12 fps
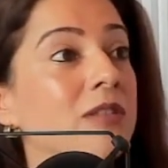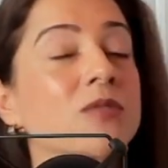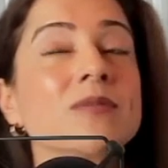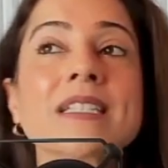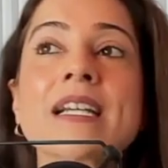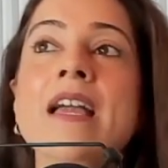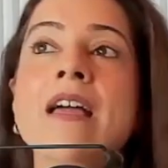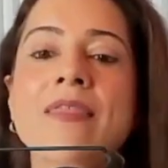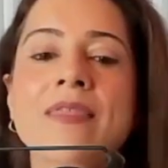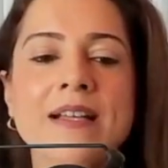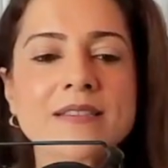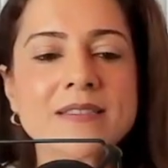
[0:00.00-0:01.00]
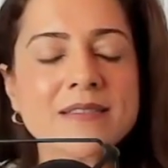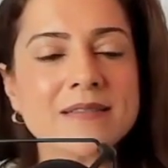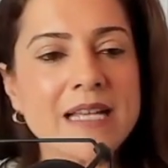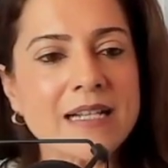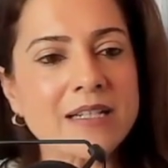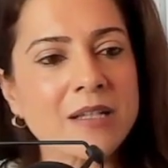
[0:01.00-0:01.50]
So it's like
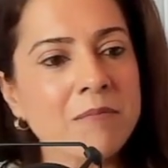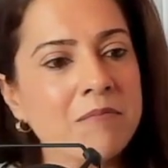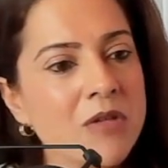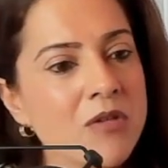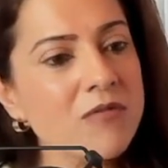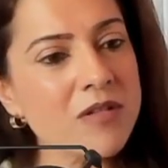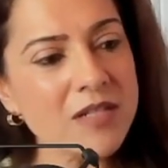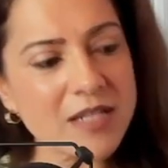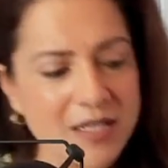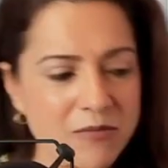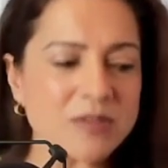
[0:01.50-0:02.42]
that community